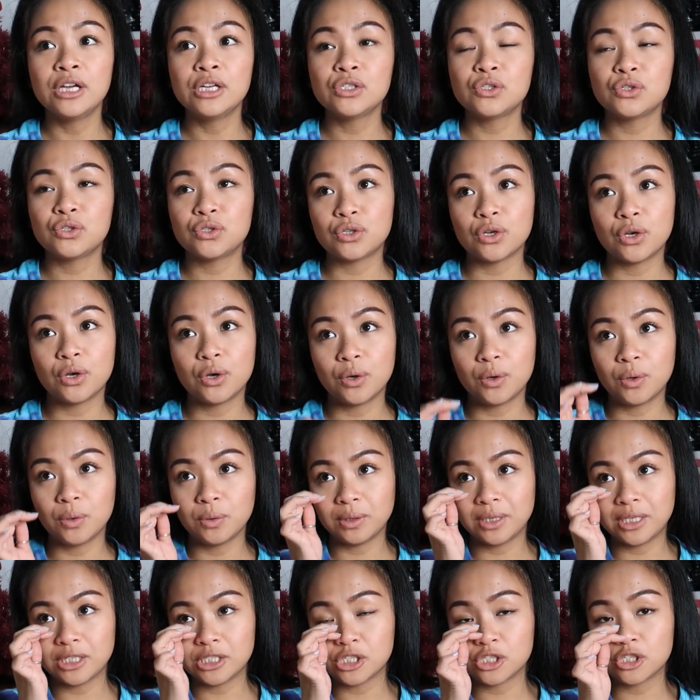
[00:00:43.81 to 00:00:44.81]

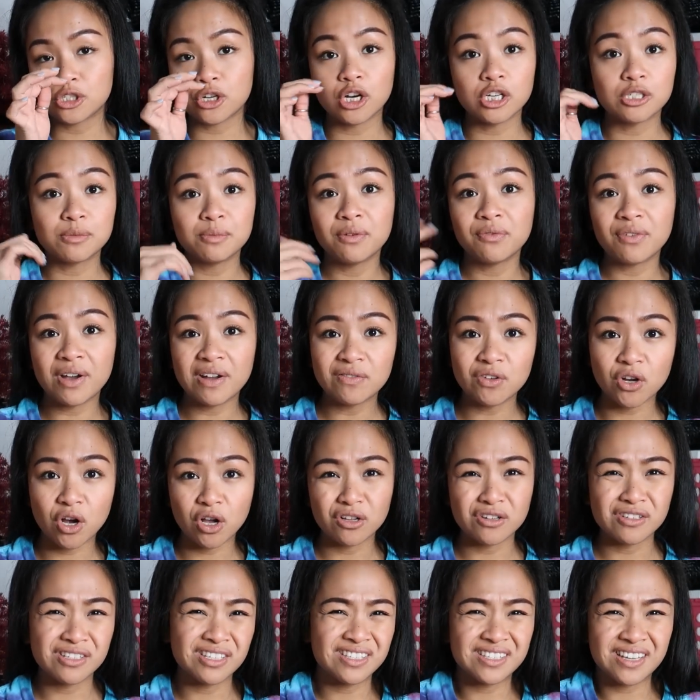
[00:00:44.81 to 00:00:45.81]
So they just charged me
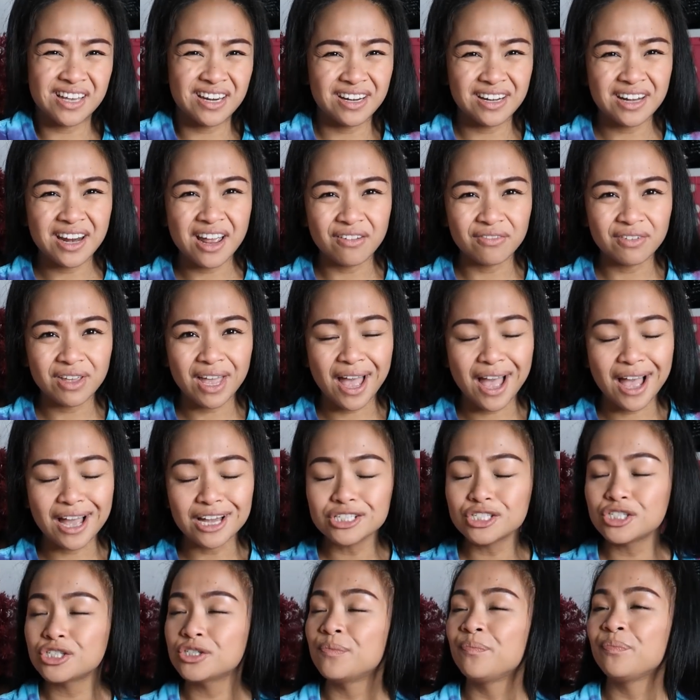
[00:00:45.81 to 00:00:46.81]
$5 since I didn't have
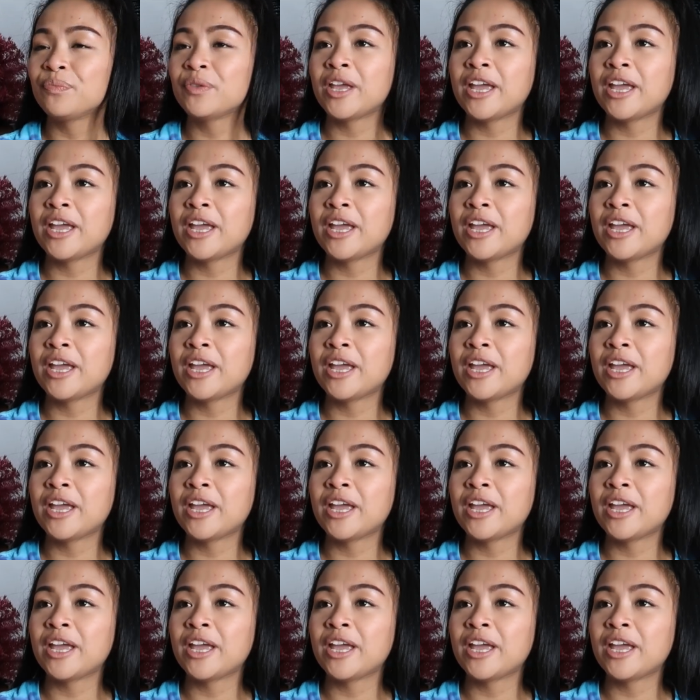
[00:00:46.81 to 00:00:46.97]
cash.